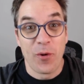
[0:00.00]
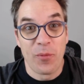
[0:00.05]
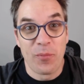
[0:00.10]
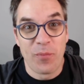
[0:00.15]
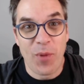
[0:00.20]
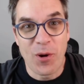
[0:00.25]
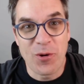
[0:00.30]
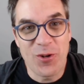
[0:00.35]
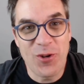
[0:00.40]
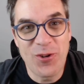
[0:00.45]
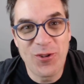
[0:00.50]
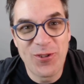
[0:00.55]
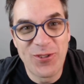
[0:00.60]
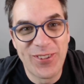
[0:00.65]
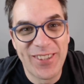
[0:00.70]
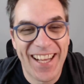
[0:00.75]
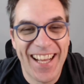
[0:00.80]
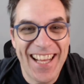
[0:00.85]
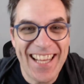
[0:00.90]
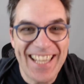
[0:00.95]

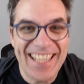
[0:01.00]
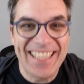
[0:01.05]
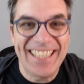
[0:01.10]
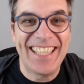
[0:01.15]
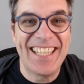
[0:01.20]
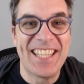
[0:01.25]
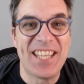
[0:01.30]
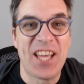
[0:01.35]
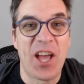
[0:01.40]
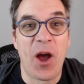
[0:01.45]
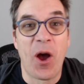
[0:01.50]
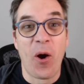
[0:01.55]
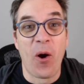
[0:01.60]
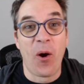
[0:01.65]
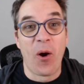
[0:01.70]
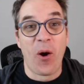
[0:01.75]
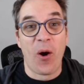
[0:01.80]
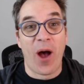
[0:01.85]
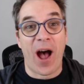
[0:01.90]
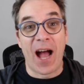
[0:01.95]
Bonjour! Hi!
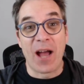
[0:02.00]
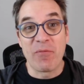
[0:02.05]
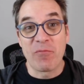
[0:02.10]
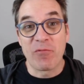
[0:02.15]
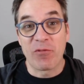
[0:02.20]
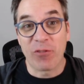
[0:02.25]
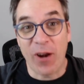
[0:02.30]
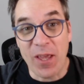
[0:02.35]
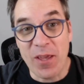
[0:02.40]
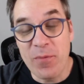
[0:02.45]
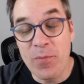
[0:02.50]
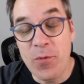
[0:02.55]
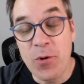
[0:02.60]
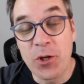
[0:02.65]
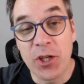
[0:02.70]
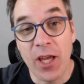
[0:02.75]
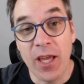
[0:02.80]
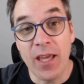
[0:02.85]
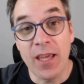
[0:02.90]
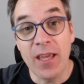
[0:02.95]
I'm Frank
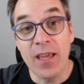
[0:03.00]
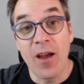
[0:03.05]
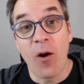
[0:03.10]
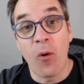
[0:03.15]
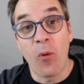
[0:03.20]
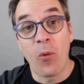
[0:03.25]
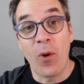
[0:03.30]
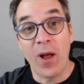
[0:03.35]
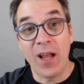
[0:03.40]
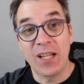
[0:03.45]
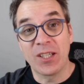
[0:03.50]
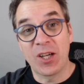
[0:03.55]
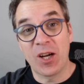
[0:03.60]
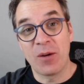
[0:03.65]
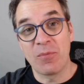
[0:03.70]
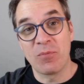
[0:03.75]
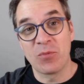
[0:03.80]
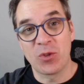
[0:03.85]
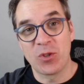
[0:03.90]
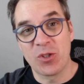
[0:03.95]
Boucher.
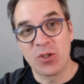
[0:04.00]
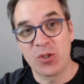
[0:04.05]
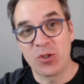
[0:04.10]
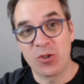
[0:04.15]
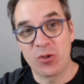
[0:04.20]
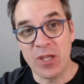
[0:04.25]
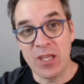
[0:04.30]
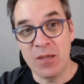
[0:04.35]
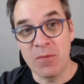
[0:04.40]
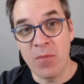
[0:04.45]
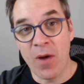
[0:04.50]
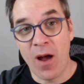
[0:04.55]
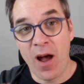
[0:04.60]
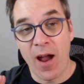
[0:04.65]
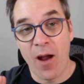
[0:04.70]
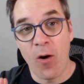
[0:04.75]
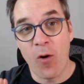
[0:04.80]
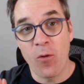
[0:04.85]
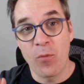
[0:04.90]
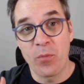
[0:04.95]
Welcome to the stream. I
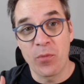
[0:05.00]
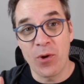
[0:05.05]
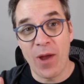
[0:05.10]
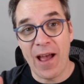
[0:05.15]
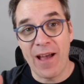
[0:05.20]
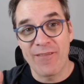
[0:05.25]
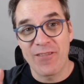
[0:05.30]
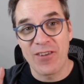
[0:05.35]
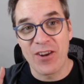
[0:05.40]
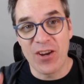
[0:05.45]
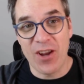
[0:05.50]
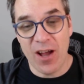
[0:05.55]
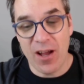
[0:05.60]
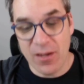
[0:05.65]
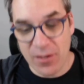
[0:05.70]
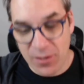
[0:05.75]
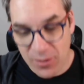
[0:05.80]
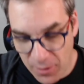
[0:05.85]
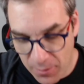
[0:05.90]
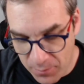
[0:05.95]
hope you have an
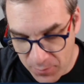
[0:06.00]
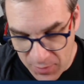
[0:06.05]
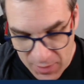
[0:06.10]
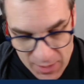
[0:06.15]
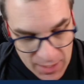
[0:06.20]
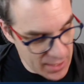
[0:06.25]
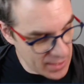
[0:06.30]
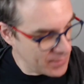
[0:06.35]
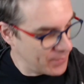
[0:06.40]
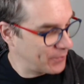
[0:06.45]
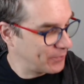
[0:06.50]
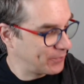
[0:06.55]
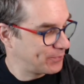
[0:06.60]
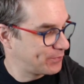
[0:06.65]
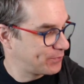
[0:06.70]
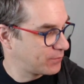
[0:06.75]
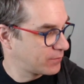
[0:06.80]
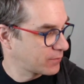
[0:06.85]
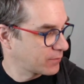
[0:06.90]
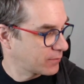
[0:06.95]
awesome day.
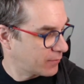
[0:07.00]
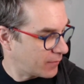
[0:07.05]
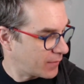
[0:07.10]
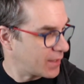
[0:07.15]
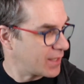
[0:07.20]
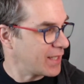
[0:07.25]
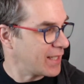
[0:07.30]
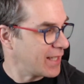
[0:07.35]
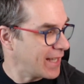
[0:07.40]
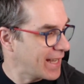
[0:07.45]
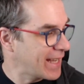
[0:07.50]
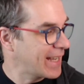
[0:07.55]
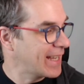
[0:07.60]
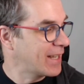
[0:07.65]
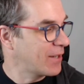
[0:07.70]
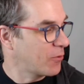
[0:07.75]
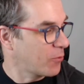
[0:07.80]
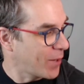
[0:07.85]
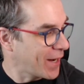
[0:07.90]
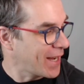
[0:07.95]

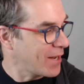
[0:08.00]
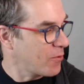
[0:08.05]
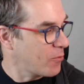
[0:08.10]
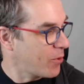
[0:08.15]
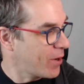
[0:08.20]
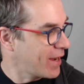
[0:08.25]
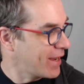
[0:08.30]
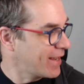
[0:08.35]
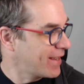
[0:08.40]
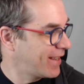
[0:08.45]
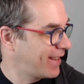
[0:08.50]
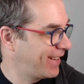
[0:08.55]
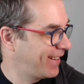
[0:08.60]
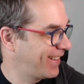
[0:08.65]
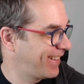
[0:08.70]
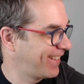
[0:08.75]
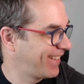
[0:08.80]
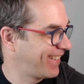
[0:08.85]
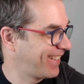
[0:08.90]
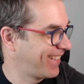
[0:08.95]
And right away,
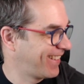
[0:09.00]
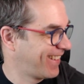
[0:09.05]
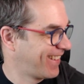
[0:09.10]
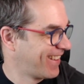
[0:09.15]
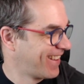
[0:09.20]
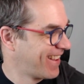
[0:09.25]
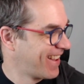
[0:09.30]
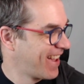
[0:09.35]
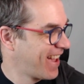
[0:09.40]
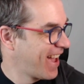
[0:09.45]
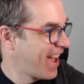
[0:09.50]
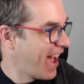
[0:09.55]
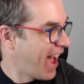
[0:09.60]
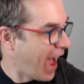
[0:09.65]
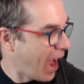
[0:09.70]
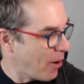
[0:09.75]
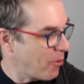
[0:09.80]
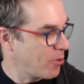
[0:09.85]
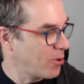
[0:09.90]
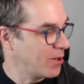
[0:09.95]

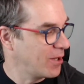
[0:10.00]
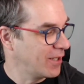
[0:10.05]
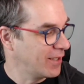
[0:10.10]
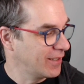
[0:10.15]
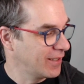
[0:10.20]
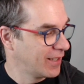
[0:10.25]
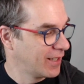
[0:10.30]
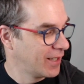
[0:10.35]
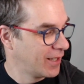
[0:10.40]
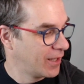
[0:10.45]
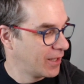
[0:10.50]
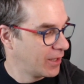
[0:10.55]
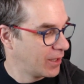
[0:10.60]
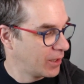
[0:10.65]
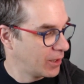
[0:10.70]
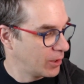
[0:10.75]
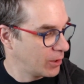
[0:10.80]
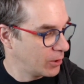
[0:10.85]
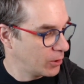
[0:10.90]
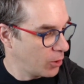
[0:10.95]
I will
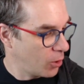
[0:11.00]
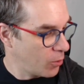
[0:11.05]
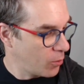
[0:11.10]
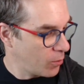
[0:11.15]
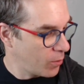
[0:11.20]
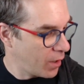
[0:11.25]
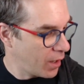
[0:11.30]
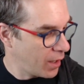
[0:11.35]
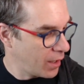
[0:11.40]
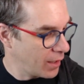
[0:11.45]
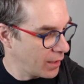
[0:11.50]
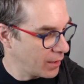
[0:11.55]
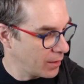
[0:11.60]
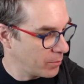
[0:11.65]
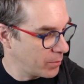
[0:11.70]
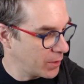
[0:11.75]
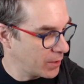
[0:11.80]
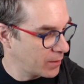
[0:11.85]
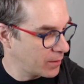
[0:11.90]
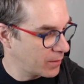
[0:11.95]
load a little
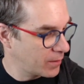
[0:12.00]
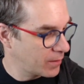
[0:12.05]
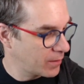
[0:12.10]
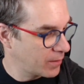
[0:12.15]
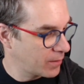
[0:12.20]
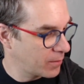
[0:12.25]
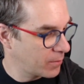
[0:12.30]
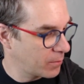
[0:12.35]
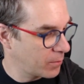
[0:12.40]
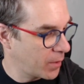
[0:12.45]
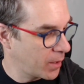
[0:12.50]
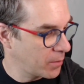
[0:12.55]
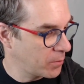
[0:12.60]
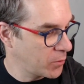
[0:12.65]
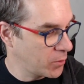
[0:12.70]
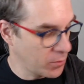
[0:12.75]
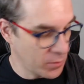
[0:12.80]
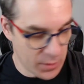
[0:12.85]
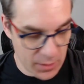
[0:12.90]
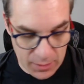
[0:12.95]
bit my
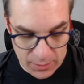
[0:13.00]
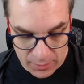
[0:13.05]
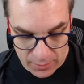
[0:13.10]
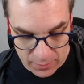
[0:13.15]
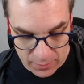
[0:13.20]
music.